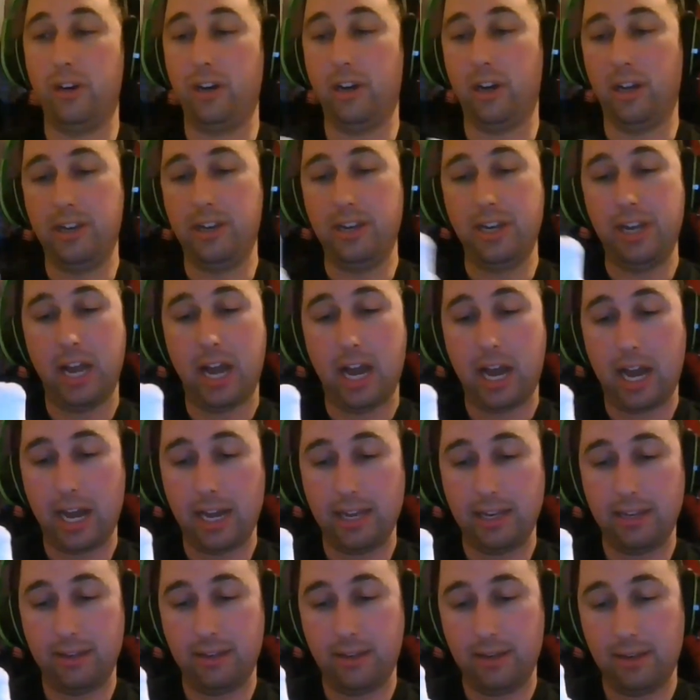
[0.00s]
for a
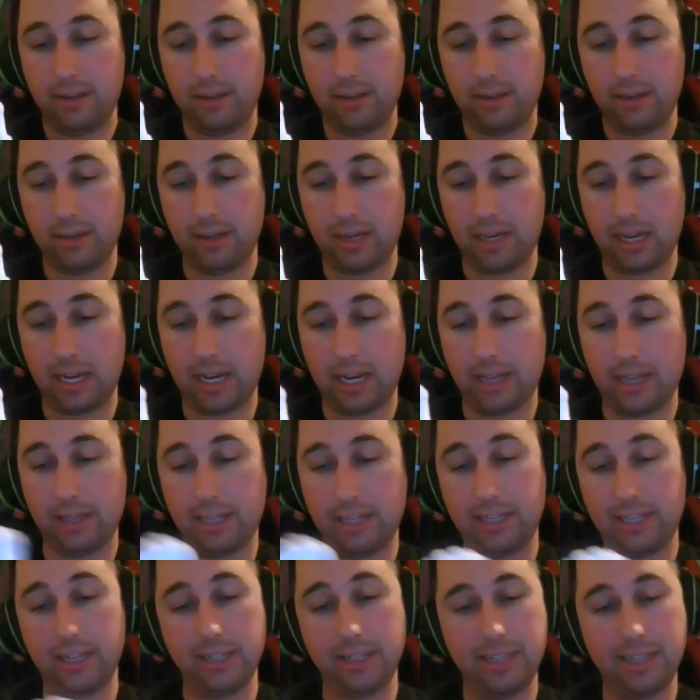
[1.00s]
non
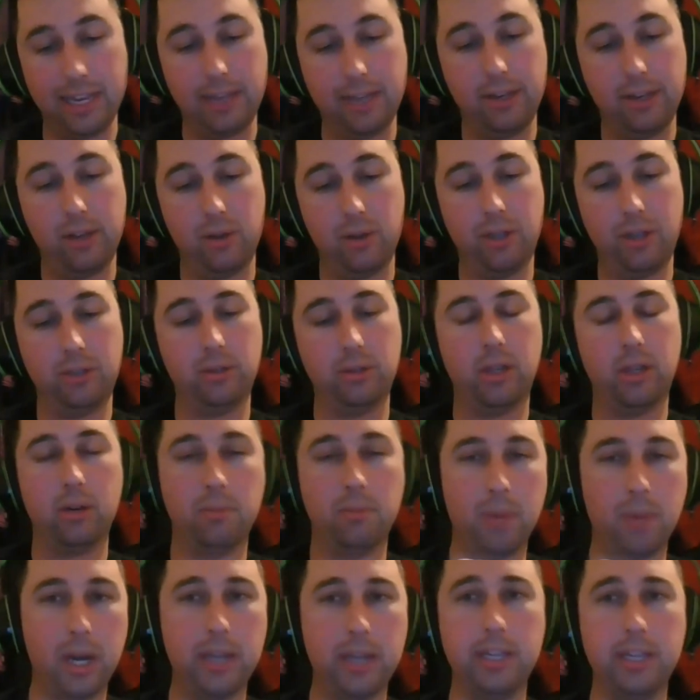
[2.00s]
like Nintendo, like
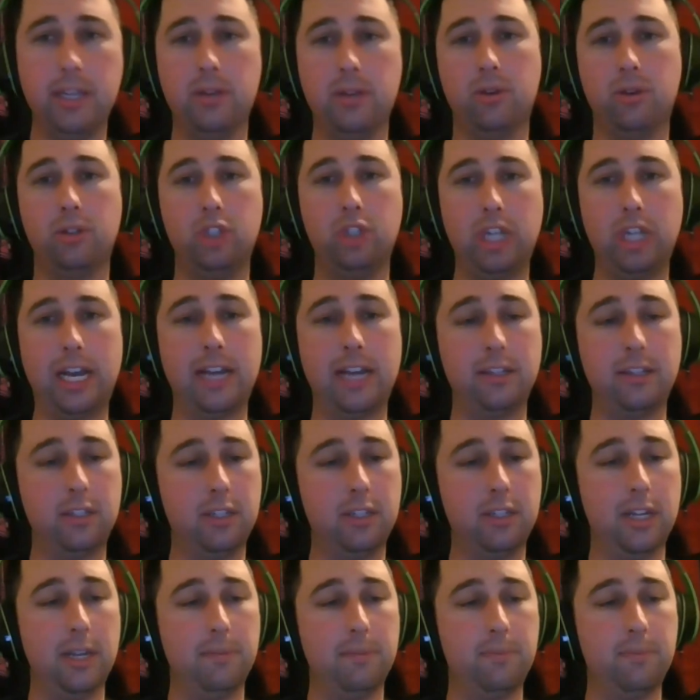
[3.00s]
Little Buddy or Jats
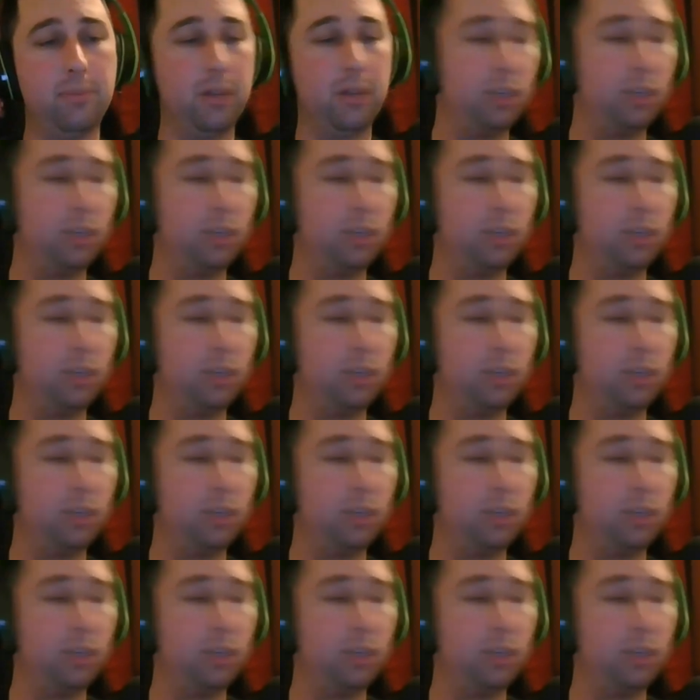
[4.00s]
type